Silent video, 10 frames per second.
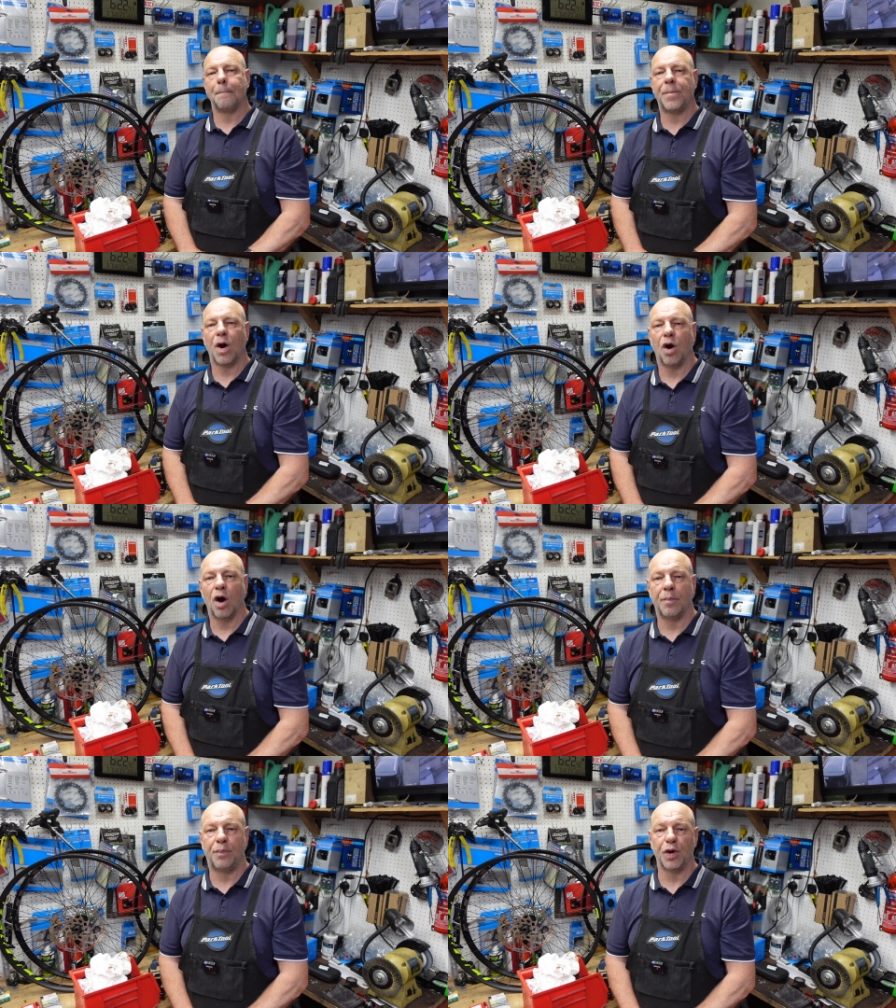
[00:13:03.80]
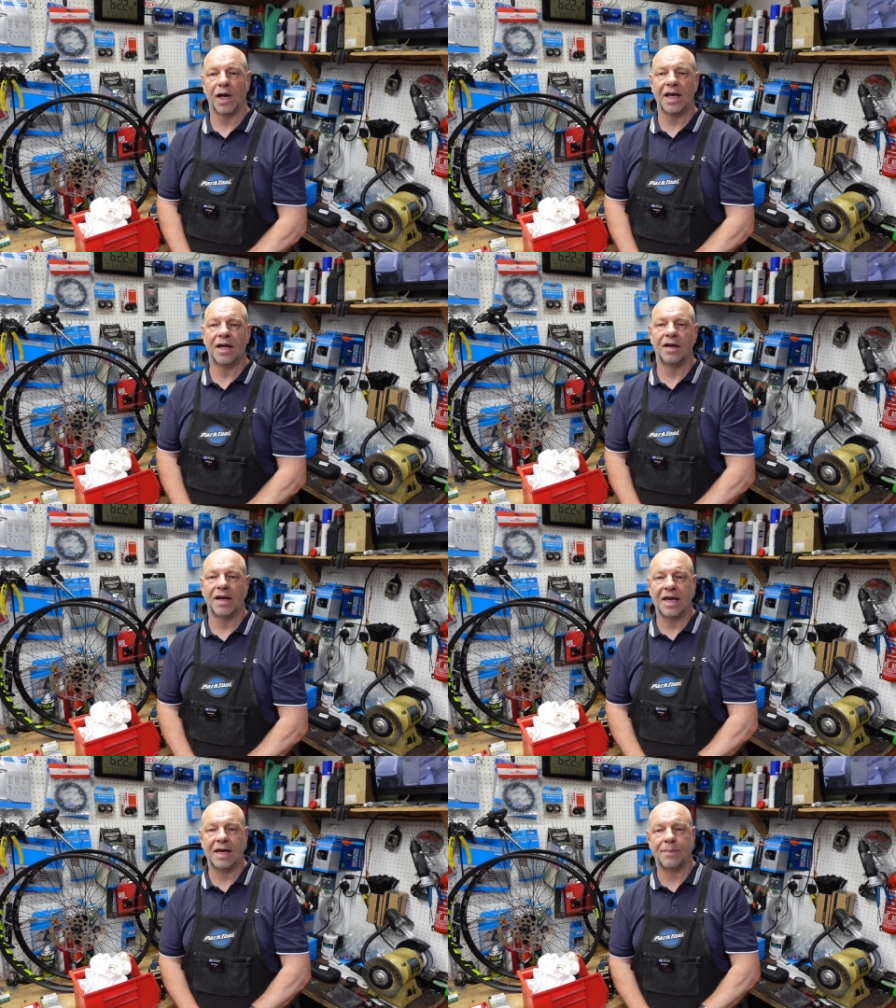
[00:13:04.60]
bought a brilliant
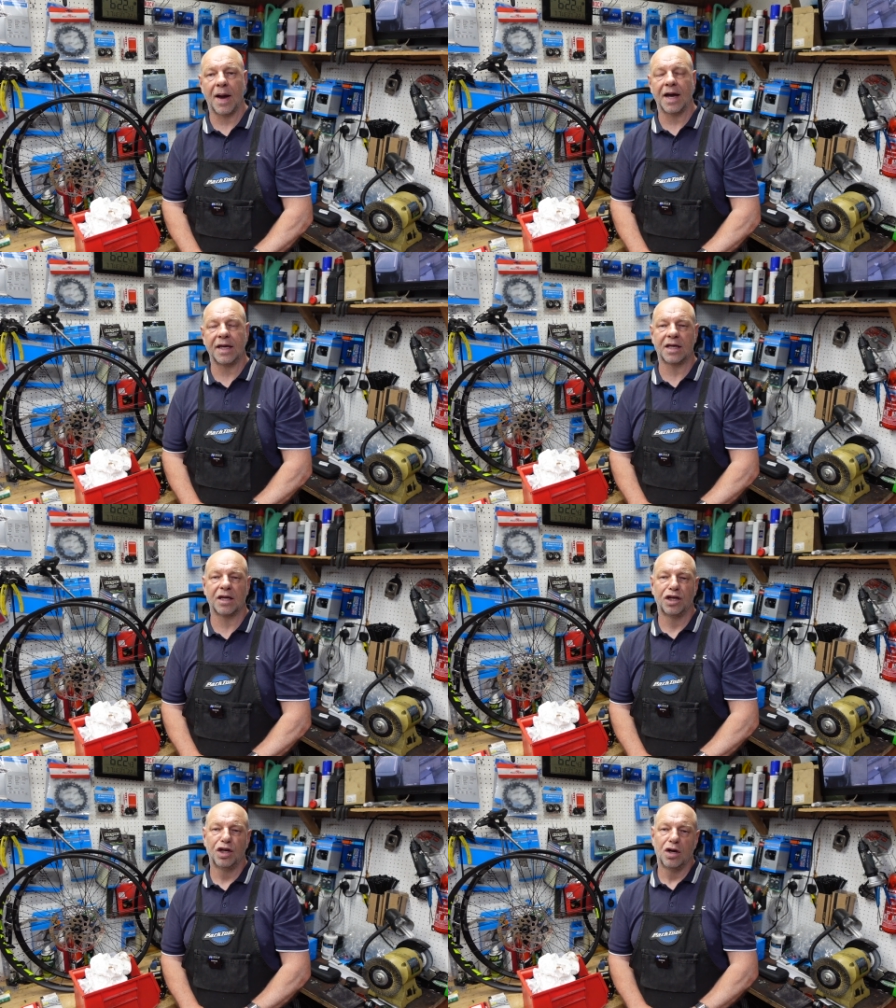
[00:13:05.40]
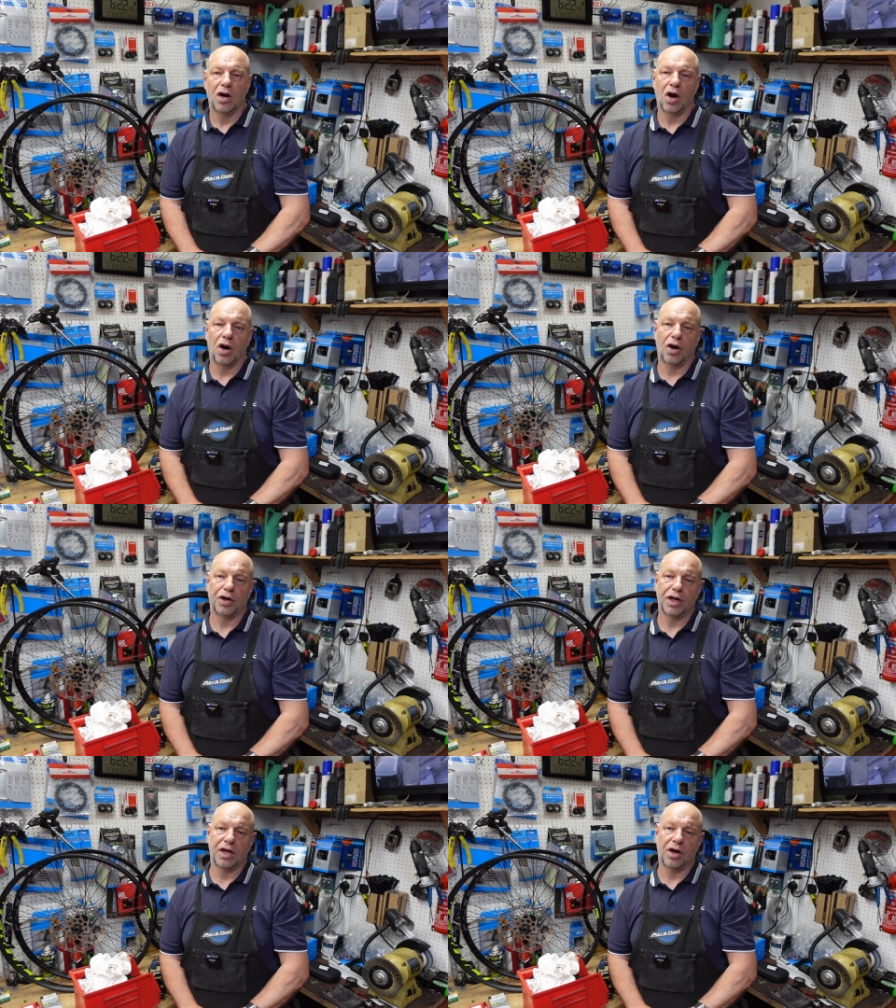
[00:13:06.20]
e-bike
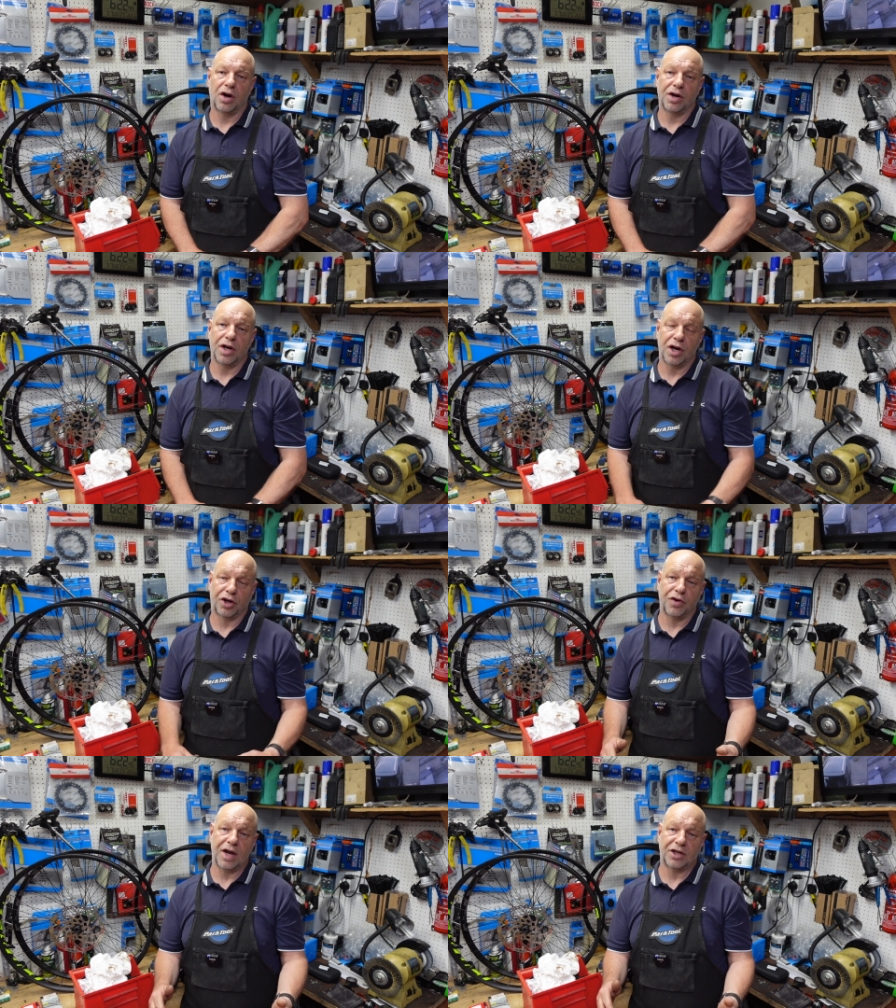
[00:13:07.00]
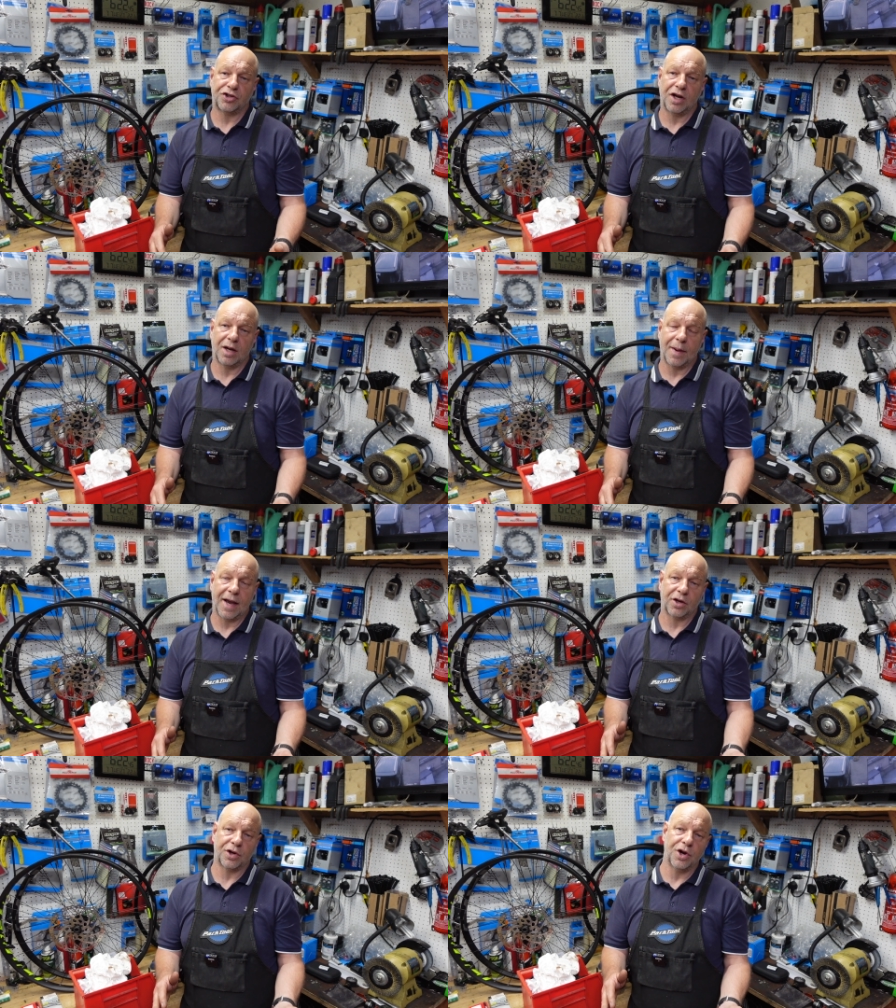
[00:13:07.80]
or, or a great trail
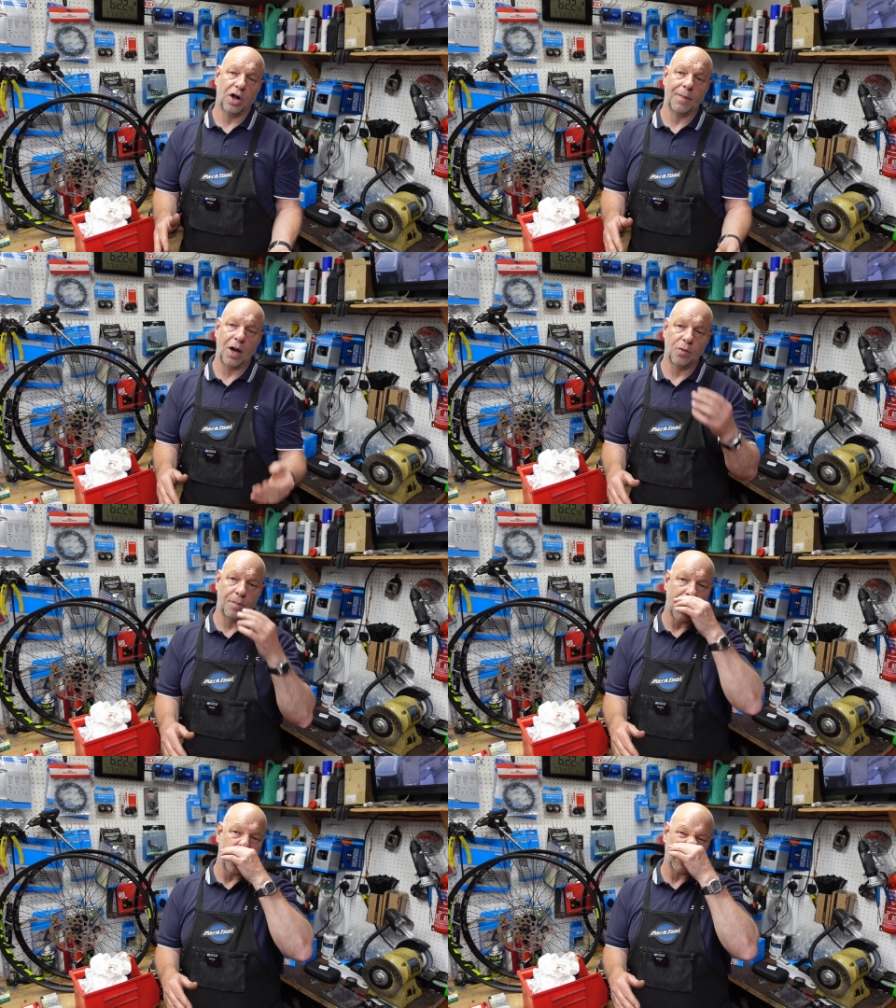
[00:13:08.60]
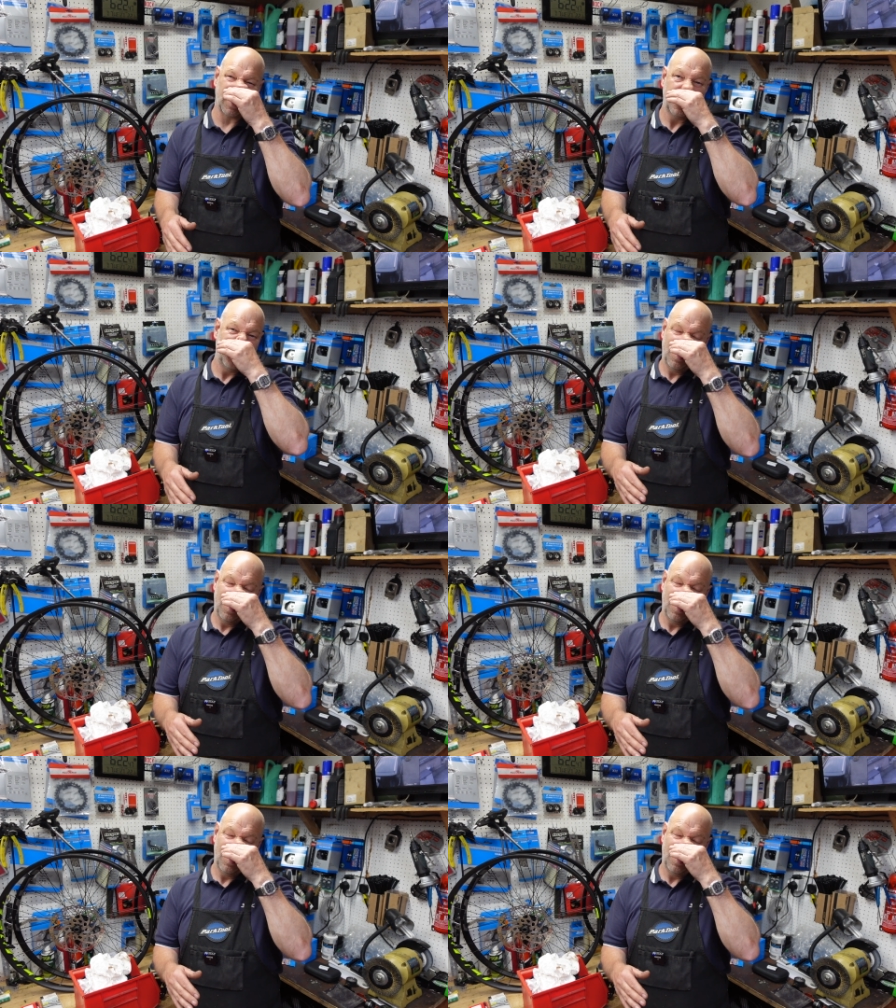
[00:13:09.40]
bike or an all-mountain bike,